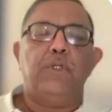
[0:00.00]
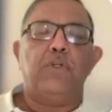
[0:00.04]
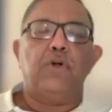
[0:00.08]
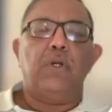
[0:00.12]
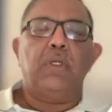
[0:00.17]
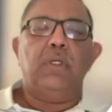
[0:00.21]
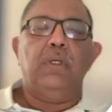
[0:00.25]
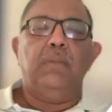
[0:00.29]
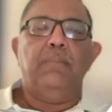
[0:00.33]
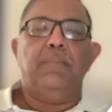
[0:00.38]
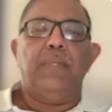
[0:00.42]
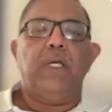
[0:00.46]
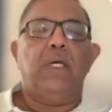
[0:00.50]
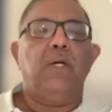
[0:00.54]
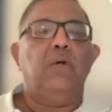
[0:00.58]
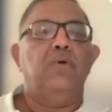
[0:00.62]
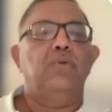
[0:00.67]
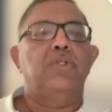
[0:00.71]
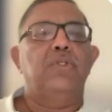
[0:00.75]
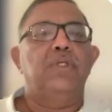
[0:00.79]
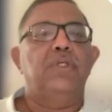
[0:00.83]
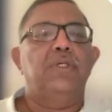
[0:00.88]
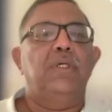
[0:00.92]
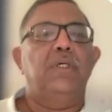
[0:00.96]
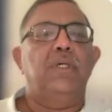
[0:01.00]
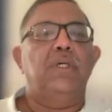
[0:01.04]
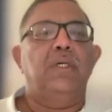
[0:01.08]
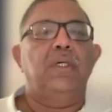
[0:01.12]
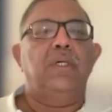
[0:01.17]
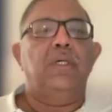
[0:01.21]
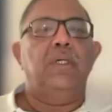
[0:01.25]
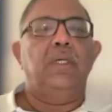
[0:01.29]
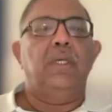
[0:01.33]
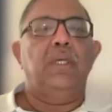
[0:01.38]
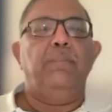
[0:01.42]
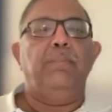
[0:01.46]
talking about
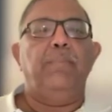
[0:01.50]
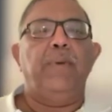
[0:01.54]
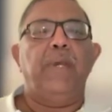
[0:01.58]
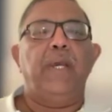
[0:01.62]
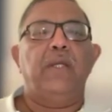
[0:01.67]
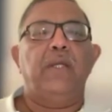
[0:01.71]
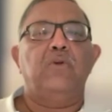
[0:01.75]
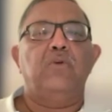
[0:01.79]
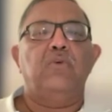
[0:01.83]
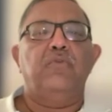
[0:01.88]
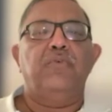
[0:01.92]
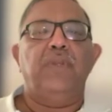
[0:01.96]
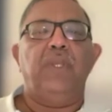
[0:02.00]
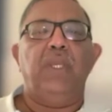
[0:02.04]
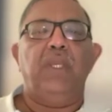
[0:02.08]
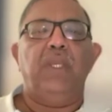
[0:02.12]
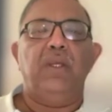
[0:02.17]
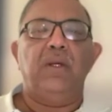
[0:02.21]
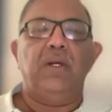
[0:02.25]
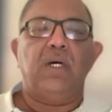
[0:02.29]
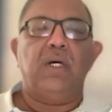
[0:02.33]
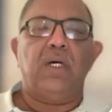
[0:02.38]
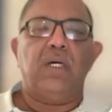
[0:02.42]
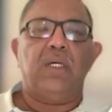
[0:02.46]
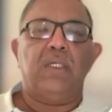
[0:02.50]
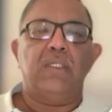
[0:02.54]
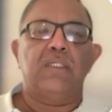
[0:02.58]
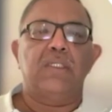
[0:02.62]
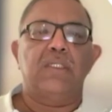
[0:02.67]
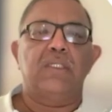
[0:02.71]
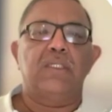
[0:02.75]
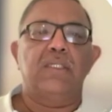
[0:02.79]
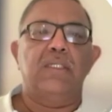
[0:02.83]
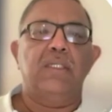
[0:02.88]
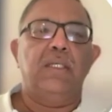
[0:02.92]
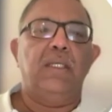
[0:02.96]
impact of
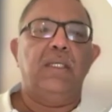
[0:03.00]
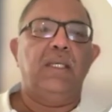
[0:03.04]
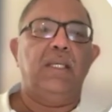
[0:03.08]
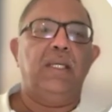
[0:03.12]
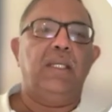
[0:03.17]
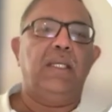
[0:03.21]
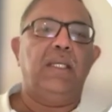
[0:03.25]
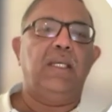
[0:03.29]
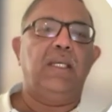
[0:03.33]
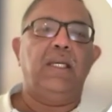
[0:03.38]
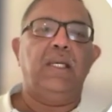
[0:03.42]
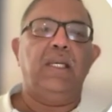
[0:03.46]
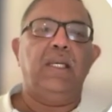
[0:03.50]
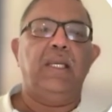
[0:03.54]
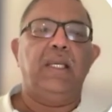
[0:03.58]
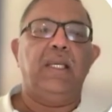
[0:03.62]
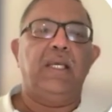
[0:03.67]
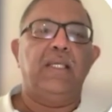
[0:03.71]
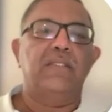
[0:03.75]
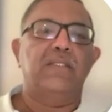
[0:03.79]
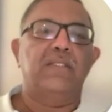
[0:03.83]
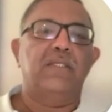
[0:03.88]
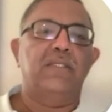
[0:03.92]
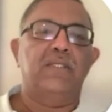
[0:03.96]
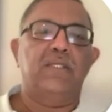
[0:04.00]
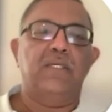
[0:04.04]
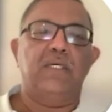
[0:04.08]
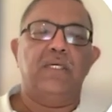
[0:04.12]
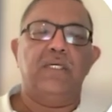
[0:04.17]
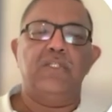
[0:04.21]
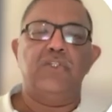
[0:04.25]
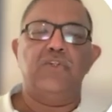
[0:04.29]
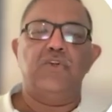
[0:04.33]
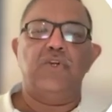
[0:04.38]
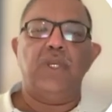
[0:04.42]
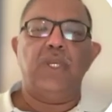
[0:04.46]
ERAS in kidney cancer
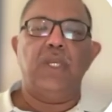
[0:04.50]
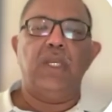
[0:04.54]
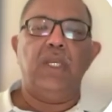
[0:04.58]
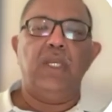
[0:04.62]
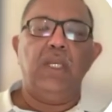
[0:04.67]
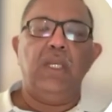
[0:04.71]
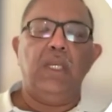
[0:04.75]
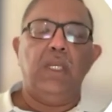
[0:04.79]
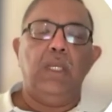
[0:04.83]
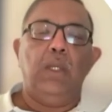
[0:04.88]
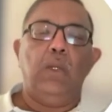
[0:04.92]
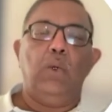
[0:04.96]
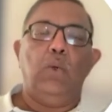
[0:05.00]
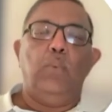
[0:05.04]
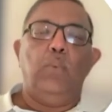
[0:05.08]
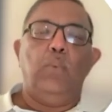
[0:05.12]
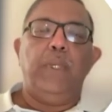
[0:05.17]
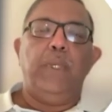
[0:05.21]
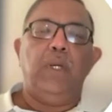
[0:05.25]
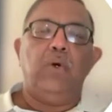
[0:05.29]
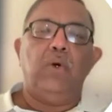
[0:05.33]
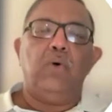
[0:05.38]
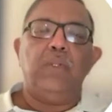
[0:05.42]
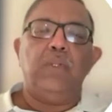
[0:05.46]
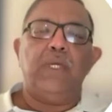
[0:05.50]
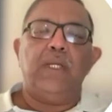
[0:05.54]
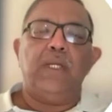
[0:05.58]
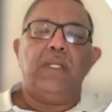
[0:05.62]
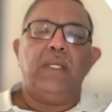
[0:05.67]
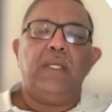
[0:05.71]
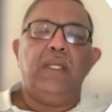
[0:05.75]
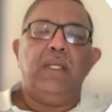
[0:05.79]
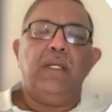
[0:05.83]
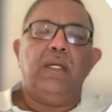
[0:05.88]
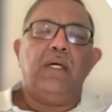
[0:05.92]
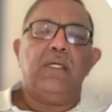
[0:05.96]
surgery. We know that
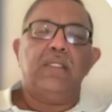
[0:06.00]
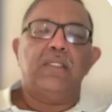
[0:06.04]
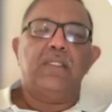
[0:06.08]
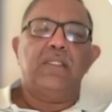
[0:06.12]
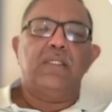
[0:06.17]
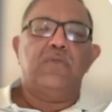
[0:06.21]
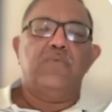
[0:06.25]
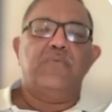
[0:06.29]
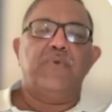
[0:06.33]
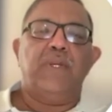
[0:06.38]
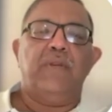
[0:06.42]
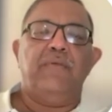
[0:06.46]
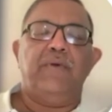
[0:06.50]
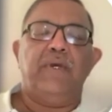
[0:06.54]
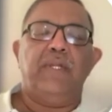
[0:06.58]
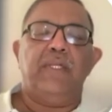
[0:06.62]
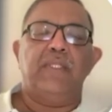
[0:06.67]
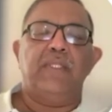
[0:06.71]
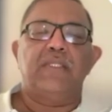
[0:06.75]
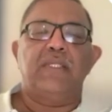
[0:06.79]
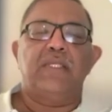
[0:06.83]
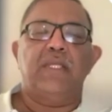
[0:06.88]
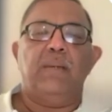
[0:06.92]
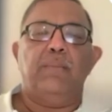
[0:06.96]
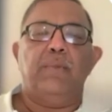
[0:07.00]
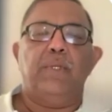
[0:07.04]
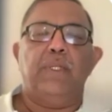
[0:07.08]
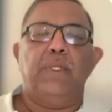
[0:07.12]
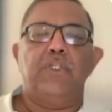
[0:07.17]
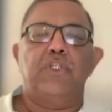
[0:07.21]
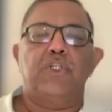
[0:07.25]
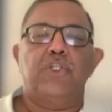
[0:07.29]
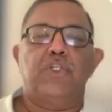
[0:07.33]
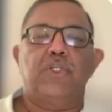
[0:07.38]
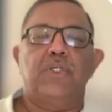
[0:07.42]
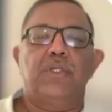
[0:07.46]
ERAS is very well
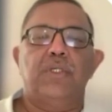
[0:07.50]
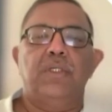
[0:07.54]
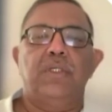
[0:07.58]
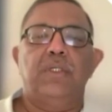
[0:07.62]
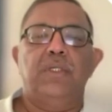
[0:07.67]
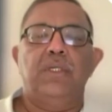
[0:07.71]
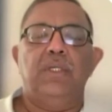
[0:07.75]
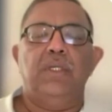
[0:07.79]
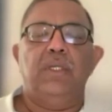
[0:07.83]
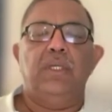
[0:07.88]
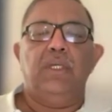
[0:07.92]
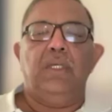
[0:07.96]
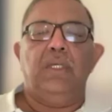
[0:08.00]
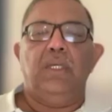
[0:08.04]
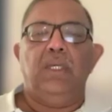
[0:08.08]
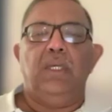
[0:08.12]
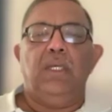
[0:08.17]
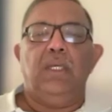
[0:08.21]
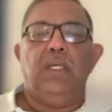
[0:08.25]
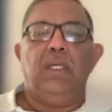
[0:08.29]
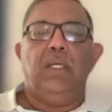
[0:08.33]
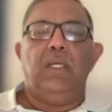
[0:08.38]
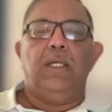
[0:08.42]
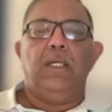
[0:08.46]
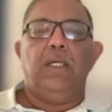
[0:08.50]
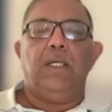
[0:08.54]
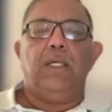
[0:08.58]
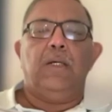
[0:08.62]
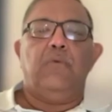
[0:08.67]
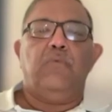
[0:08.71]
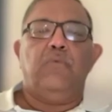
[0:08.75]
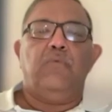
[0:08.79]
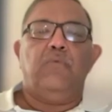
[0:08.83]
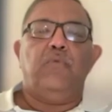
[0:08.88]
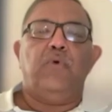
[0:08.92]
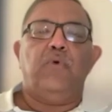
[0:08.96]
established
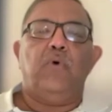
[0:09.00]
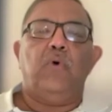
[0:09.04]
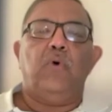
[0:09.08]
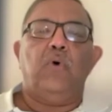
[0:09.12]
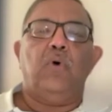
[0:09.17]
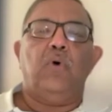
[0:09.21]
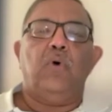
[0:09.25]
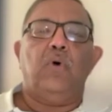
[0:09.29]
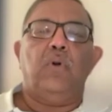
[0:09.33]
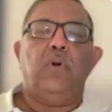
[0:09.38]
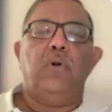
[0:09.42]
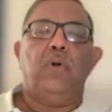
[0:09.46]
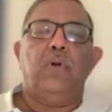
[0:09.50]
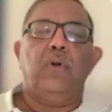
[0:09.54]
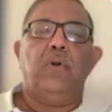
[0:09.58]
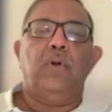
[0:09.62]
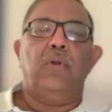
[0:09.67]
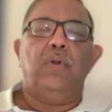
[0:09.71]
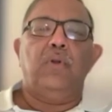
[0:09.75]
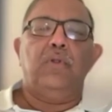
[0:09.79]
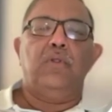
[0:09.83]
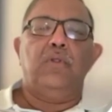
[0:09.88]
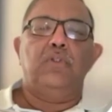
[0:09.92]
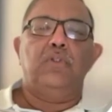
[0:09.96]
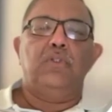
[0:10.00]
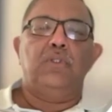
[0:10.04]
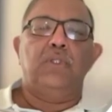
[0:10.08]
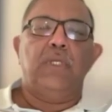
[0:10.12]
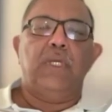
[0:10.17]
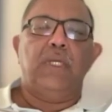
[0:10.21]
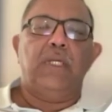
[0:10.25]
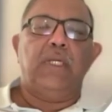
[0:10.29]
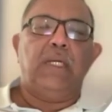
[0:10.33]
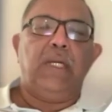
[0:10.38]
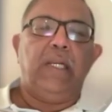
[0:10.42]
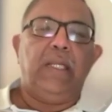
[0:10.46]
for
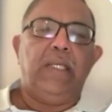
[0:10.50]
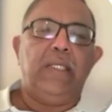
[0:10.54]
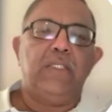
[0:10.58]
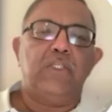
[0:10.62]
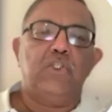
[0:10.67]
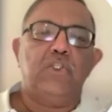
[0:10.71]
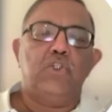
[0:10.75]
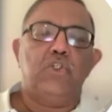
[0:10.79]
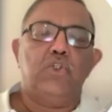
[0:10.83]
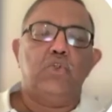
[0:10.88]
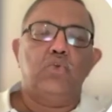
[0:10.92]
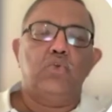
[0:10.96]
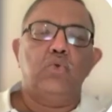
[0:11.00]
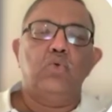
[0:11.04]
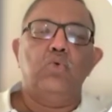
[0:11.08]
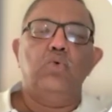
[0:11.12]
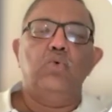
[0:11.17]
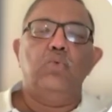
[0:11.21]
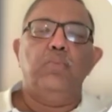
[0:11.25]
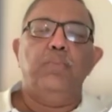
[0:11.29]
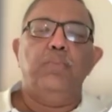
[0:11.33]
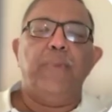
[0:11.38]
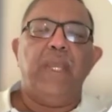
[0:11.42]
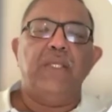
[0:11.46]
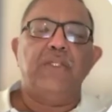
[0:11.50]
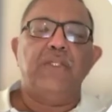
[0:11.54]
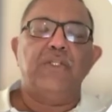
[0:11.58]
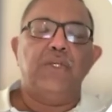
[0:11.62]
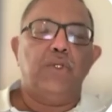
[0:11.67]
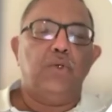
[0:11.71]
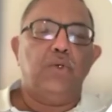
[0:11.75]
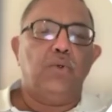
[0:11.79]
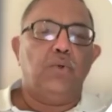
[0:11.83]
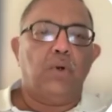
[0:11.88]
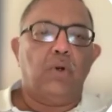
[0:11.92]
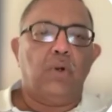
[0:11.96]
at least two major
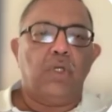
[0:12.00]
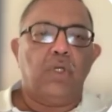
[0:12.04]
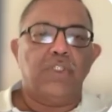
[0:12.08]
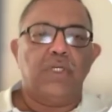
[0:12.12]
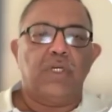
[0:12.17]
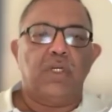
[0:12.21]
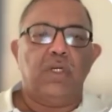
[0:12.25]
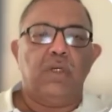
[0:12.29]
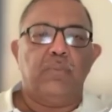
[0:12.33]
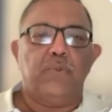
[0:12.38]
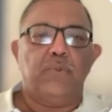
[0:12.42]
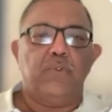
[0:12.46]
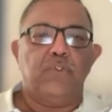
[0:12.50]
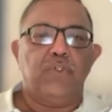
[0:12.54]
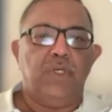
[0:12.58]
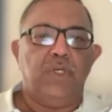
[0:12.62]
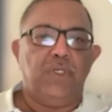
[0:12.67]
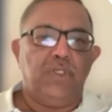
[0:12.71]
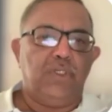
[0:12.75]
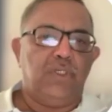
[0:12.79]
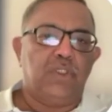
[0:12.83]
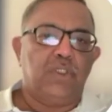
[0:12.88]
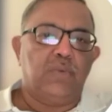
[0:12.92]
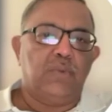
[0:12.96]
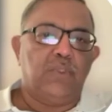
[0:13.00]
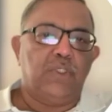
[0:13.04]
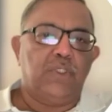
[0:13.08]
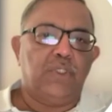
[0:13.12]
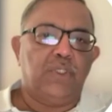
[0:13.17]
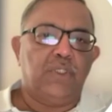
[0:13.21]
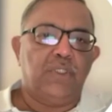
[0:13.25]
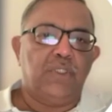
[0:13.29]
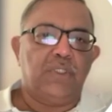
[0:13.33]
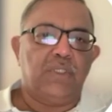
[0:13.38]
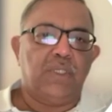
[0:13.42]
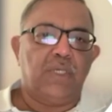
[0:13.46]
urological procedures,
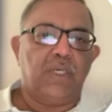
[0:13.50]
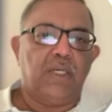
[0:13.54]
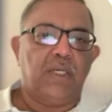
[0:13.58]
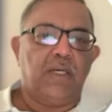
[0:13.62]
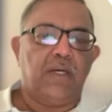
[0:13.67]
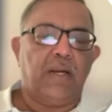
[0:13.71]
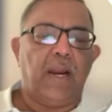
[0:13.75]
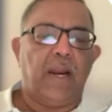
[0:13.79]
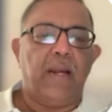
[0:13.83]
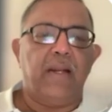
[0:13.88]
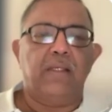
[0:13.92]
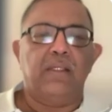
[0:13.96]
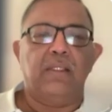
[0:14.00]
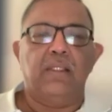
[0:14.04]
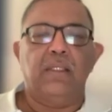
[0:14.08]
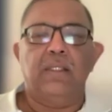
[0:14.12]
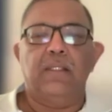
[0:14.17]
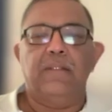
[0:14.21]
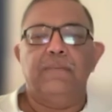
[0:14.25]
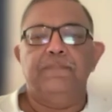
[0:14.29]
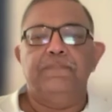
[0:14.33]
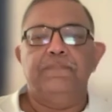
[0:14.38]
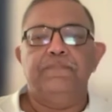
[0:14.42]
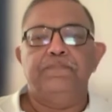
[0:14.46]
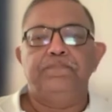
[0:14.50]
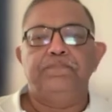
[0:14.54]
which is radical